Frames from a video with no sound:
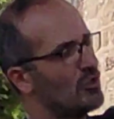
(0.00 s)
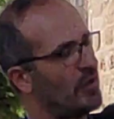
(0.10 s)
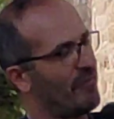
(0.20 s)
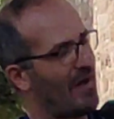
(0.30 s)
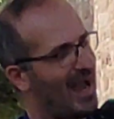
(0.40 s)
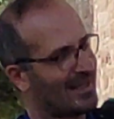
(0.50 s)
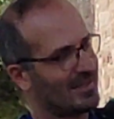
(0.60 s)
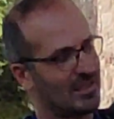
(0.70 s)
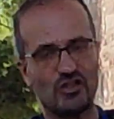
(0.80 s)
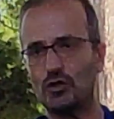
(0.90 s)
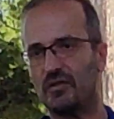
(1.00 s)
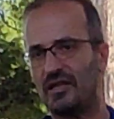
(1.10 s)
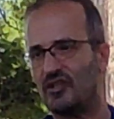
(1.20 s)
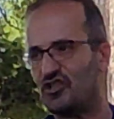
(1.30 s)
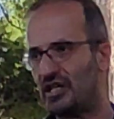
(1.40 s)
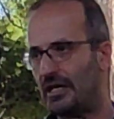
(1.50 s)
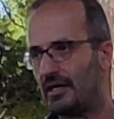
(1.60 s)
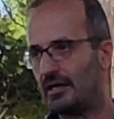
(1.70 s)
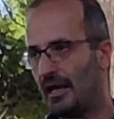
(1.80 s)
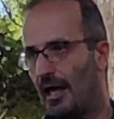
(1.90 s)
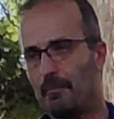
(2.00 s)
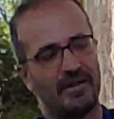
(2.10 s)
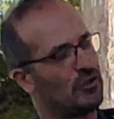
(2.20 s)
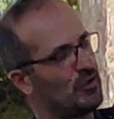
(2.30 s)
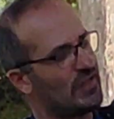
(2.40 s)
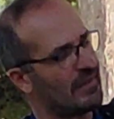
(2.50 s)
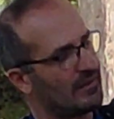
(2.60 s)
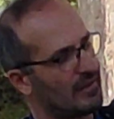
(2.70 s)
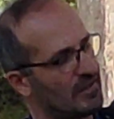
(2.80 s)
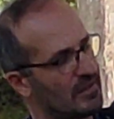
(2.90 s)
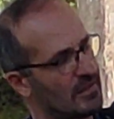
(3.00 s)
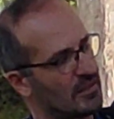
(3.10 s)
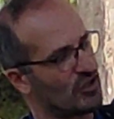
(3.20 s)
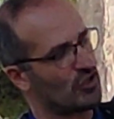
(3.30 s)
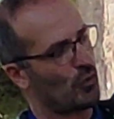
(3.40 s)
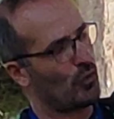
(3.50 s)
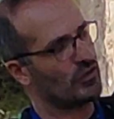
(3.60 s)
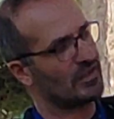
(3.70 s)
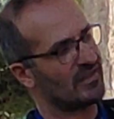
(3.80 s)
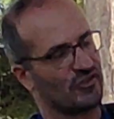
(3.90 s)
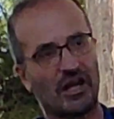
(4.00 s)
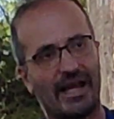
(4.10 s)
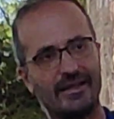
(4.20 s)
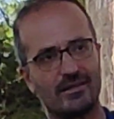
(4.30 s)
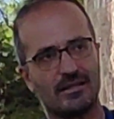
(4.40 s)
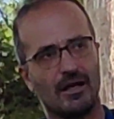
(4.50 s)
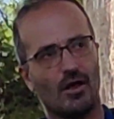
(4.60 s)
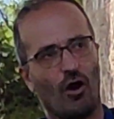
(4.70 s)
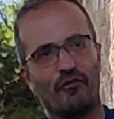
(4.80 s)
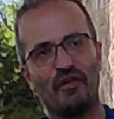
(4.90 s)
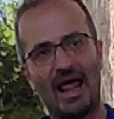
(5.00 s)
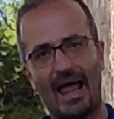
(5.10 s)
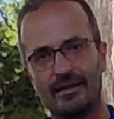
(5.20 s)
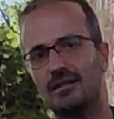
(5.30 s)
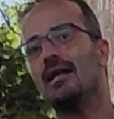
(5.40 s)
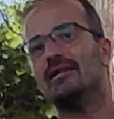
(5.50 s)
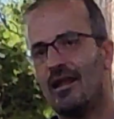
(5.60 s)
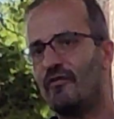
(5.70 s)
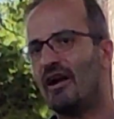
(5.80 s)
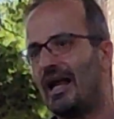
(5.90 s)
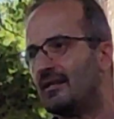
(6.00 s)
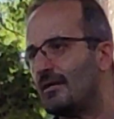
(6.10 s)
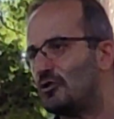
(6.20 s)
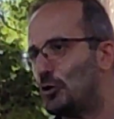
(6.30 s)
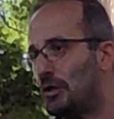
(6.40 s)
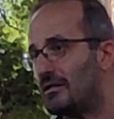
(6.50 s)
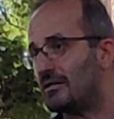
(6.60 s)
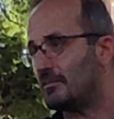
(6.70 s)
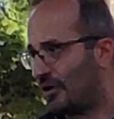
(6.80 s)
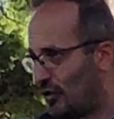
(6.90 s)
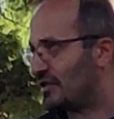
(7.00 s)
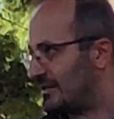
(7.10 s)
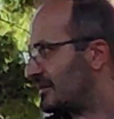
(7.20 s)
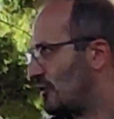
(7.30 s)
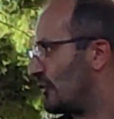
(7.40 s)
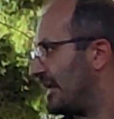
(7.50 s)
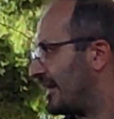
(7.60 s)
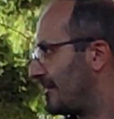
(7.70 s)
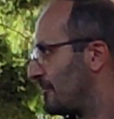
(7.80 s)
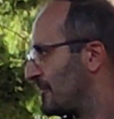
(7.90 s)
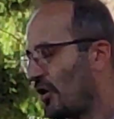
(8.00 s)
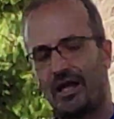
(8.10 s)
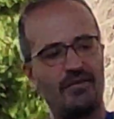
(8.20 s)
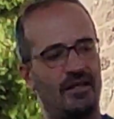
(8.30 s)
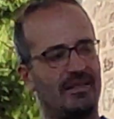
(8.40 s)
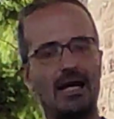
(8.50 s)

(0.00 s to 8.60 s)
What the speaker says: to have access to the Aegean. but you see that this short strait of land never let them do it because it's Greek. Okay, it's